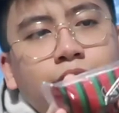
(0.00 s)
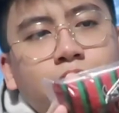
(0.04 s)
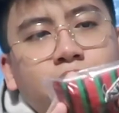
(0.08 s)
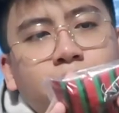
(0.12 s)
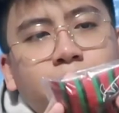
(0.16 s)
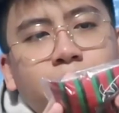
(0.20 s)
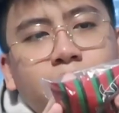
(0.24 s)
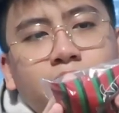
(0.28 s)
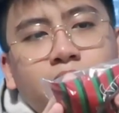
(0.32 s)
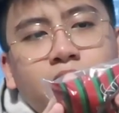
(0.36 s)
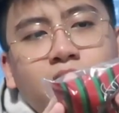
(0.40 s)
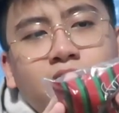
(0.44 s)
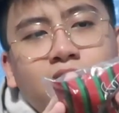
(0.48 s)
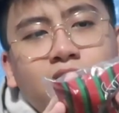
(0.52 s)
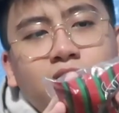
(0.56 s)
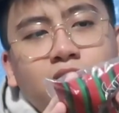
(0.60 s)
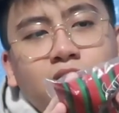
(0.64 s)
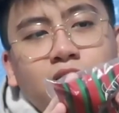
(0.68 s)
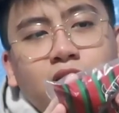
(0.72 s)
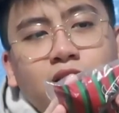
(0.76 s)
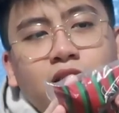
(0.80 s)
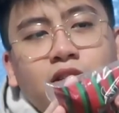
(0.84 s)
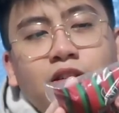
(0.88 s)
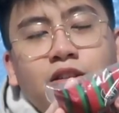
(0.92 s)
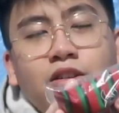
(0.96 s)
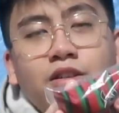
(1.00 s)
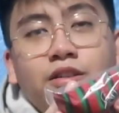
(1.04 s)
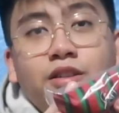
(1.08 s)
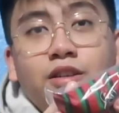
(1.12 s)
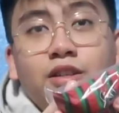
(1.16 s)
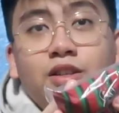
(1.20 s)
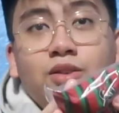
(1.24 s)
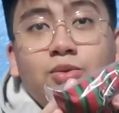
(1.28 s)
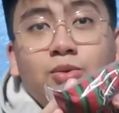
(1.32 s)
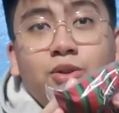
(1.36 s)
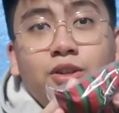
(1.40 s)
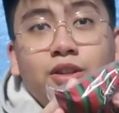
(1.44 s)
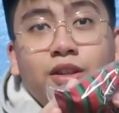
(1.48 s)
I might actually cook
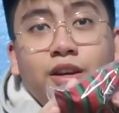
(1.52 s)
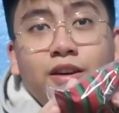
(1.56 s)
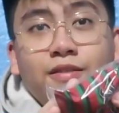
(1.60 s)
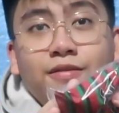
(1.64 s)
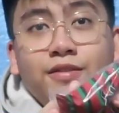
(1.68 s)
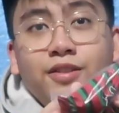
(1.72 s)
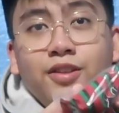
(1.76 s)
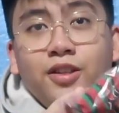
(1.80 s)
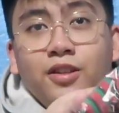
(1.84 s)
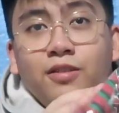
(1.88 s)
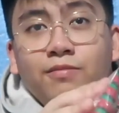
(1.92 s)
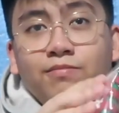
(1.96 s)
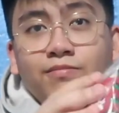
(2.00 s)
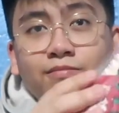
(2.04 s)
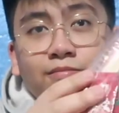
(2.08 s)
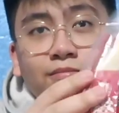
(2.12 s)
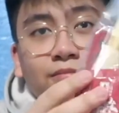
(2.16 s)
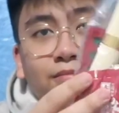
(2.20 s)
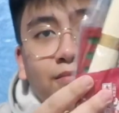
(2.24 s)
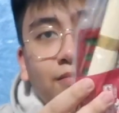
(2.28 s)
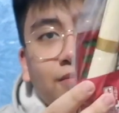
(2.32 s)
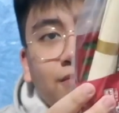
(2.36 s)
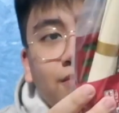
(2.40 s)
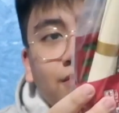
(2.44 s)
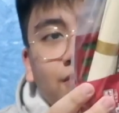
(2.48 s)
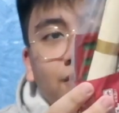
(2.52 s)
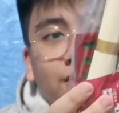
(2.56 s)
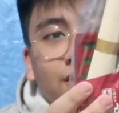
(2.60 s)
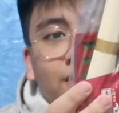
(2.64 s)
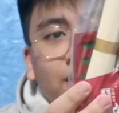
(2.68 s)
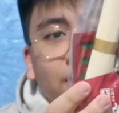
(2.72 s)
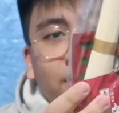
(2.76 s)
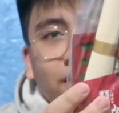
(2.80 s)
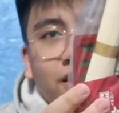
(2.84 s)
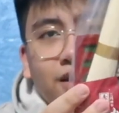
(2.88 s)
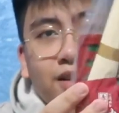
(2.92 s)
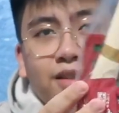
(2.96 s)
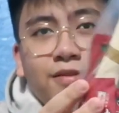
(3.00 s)
this one after
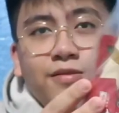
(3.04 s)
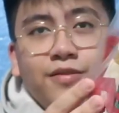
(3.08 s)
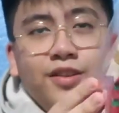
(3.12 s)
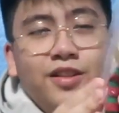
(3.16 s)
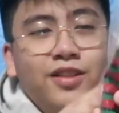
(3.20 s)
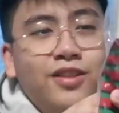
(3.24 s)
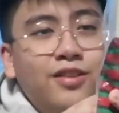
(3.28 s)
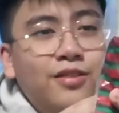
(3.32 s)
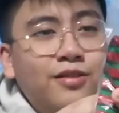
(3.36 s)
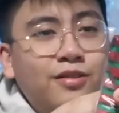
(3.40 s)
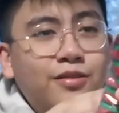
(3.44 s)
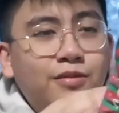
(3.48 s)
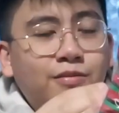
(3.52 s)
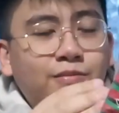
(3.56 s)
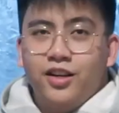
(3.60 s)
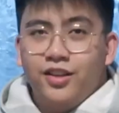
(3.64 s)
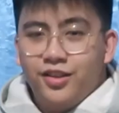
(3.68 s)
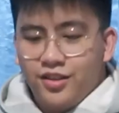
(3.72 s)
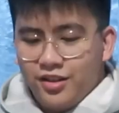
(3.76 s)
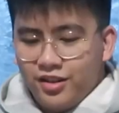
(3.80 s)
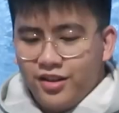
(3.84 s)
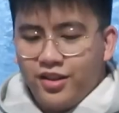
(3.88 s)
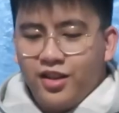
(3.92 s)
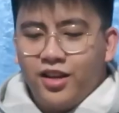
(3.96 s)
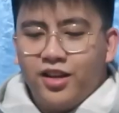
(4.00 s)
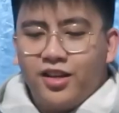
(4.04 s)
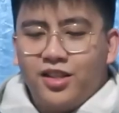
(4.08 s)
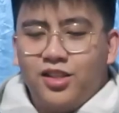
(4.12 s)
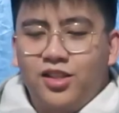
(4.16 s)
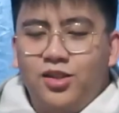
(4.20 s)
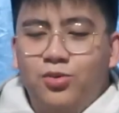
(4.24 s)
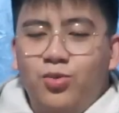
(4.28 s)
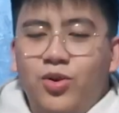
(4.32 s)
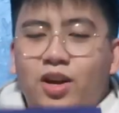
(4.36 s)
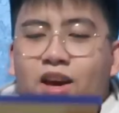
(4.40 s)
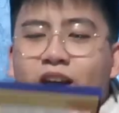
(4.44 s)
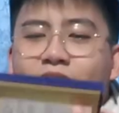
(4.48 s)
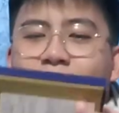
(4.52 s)
this video. And then
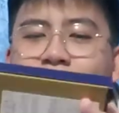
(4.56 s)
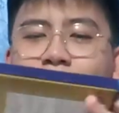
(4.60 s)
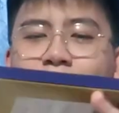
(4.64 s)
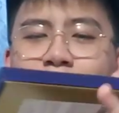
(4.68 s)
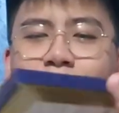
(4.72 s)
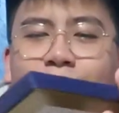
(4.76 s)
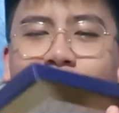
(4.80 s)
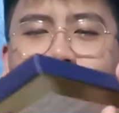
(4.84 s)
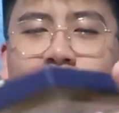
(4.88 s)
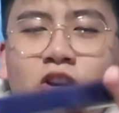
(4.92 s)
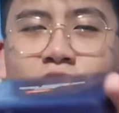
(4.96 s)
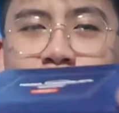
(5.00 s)
next we have